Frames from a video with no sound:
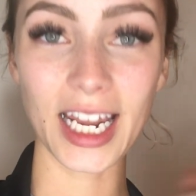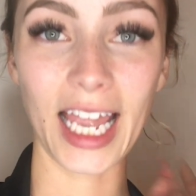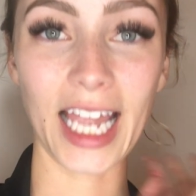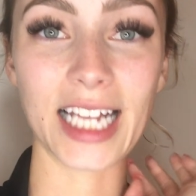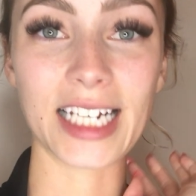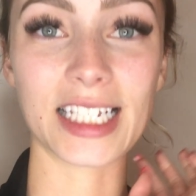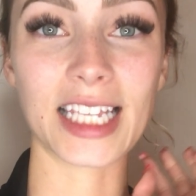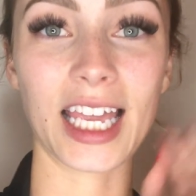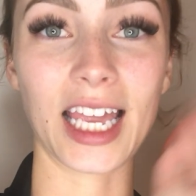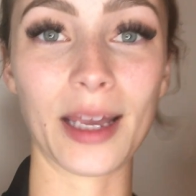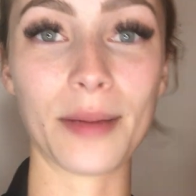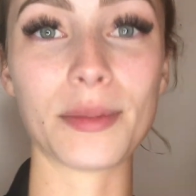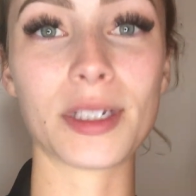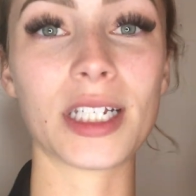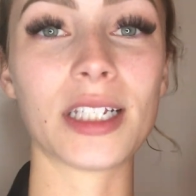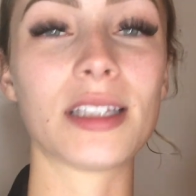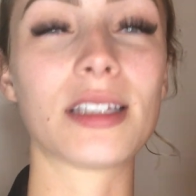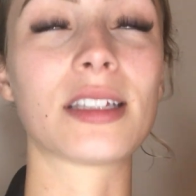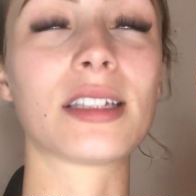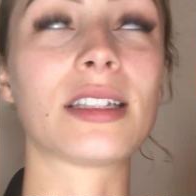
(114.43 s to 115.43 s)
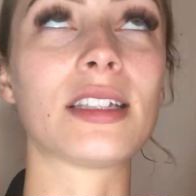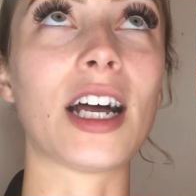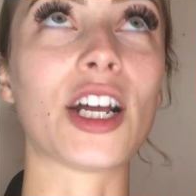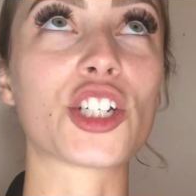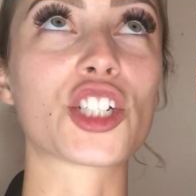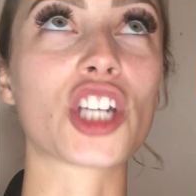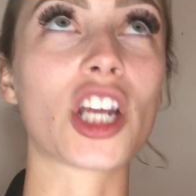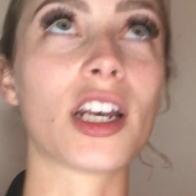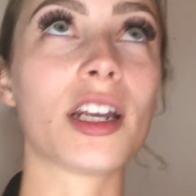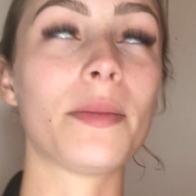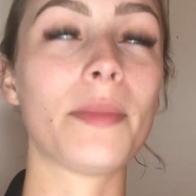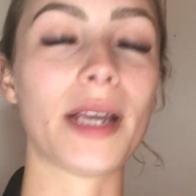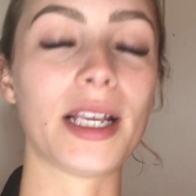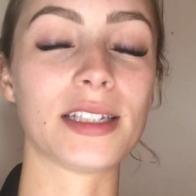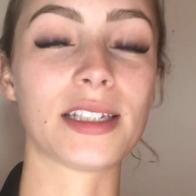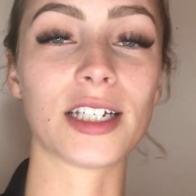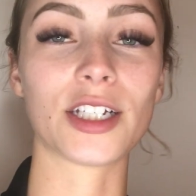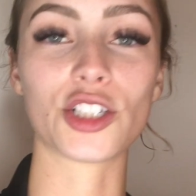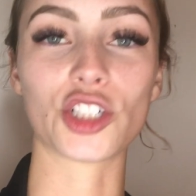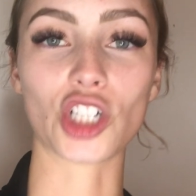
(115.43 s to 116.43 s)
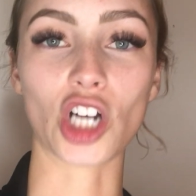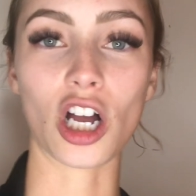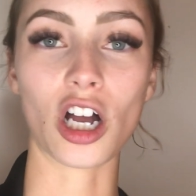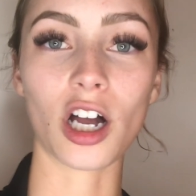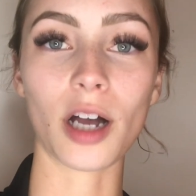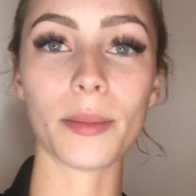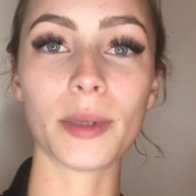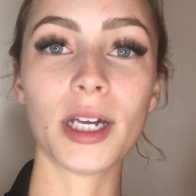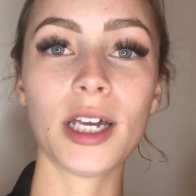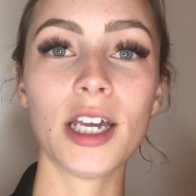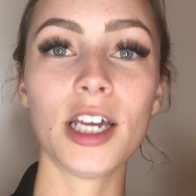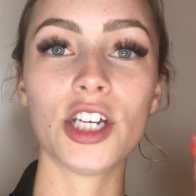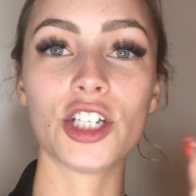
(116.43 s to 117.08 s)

and Kim did such an amazing job.